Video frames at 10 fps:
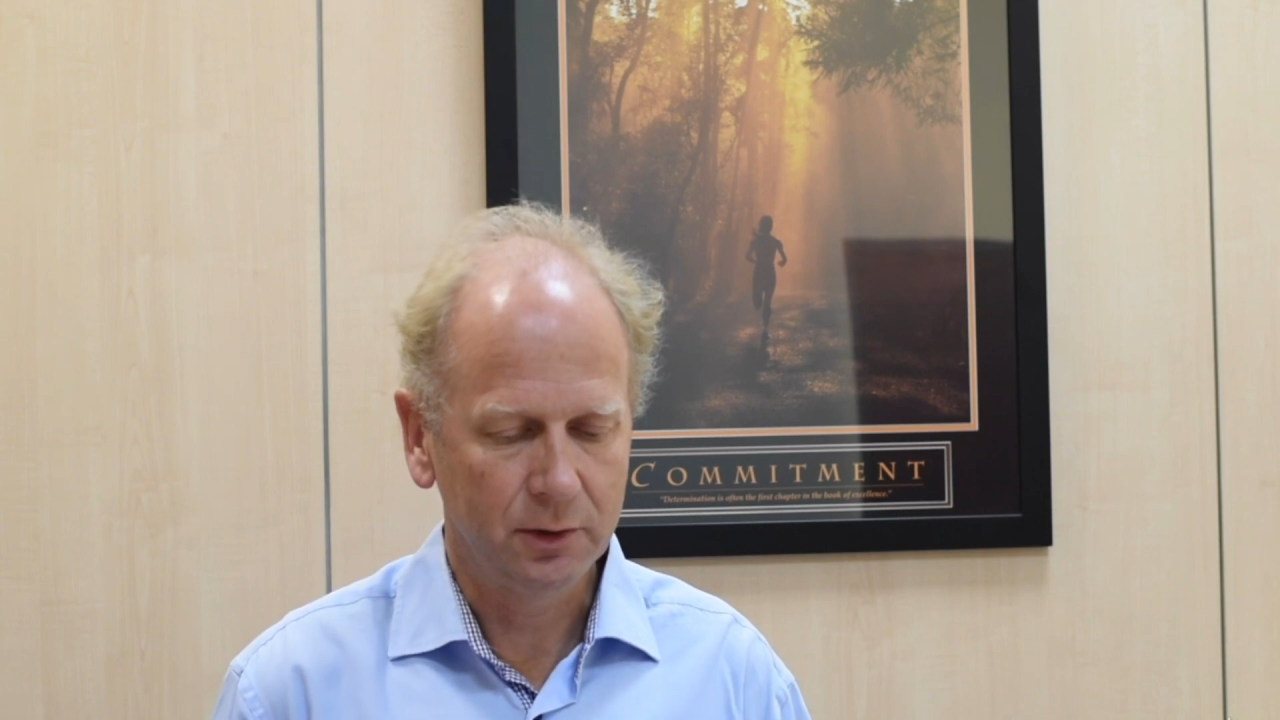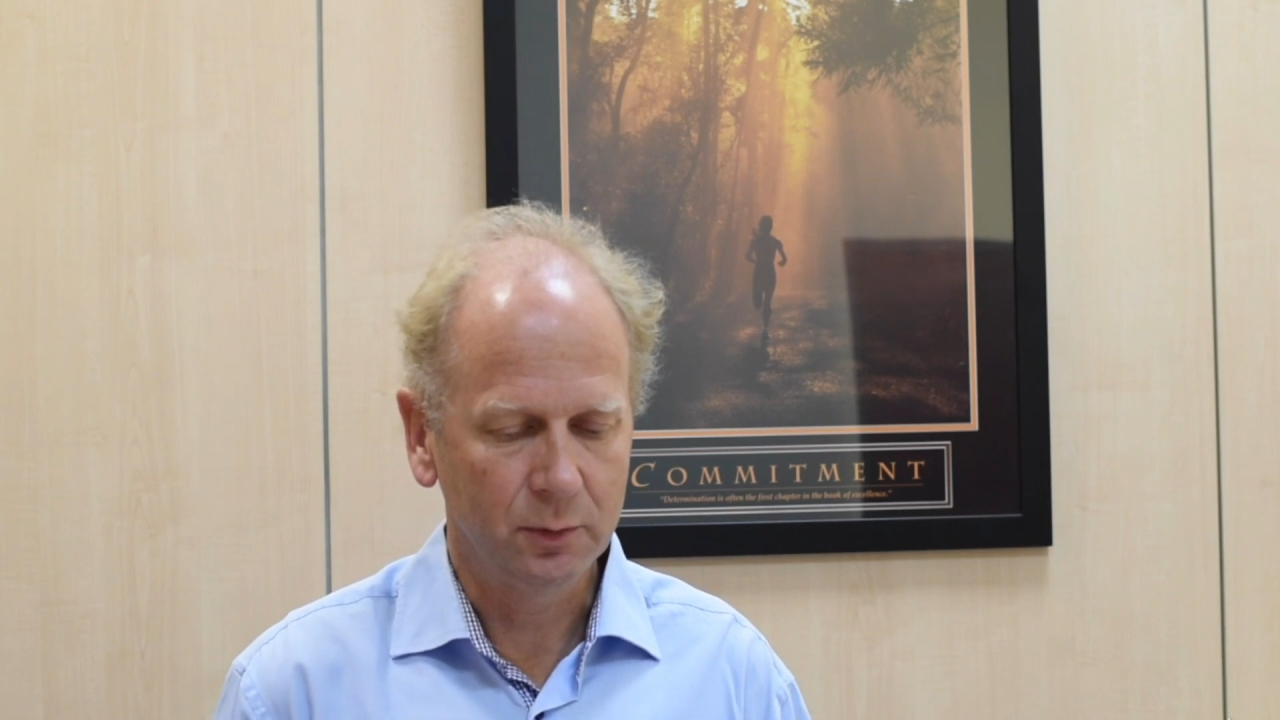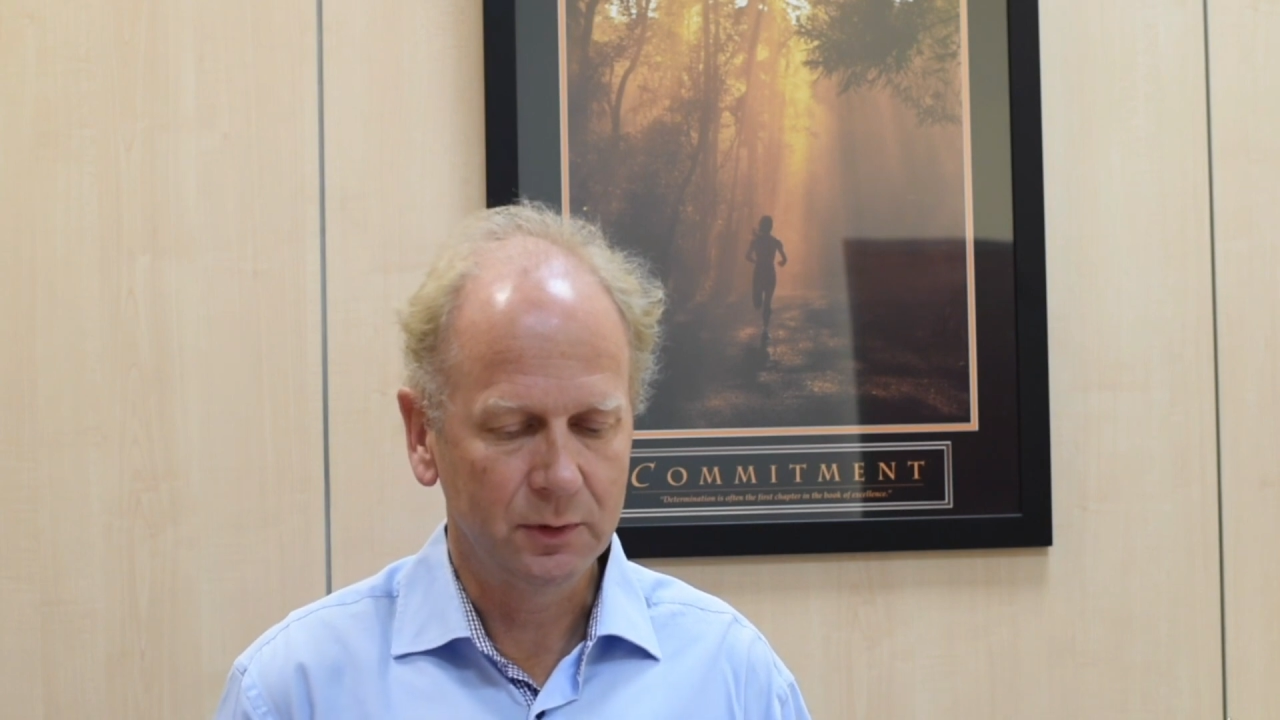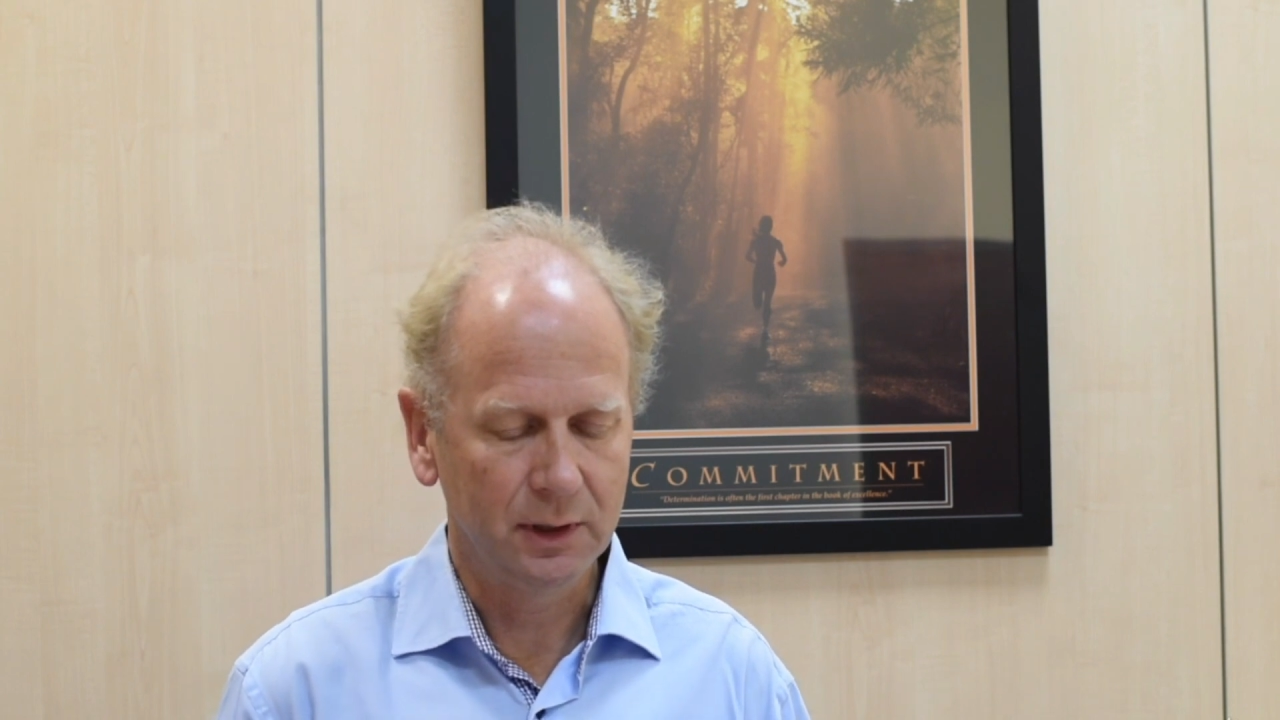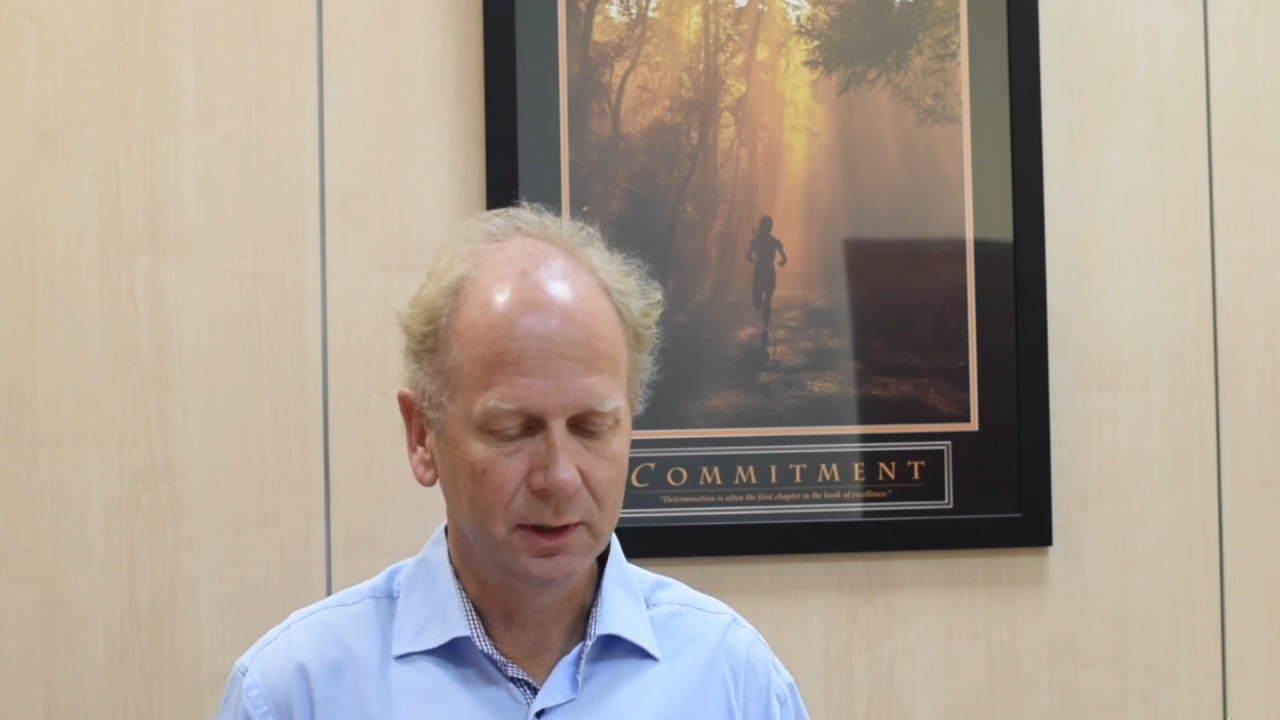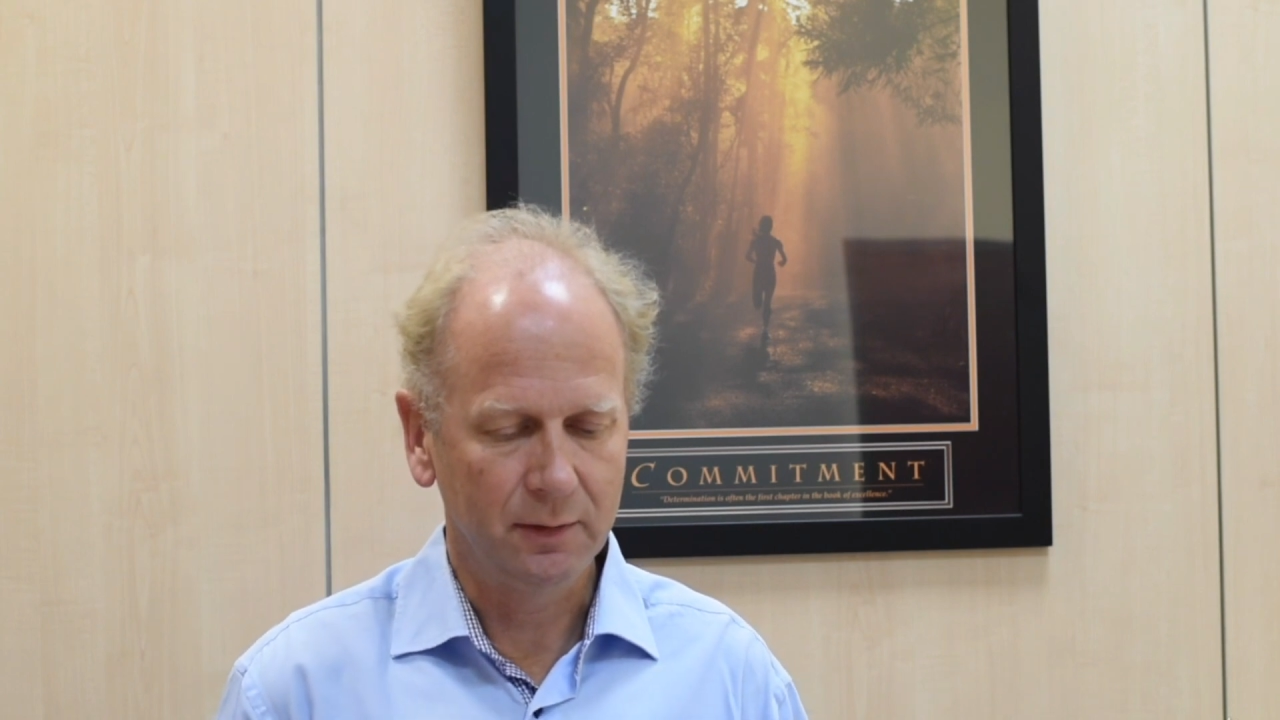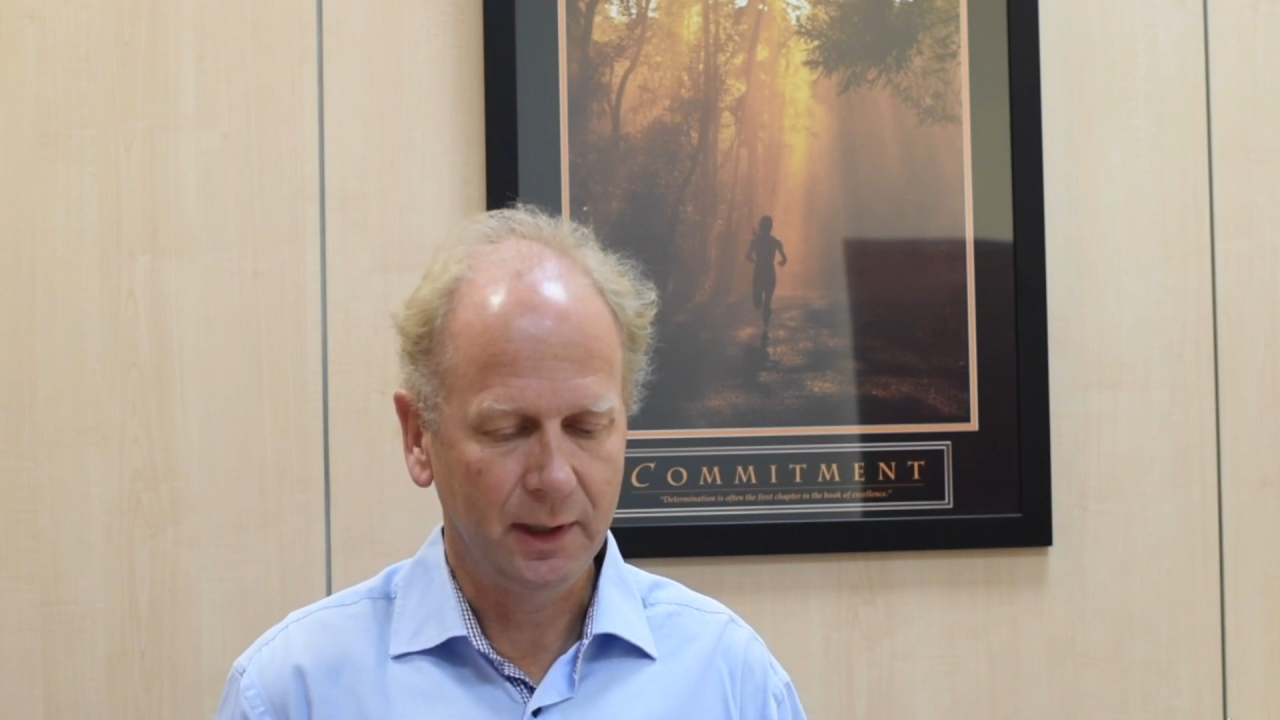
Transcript: choosing the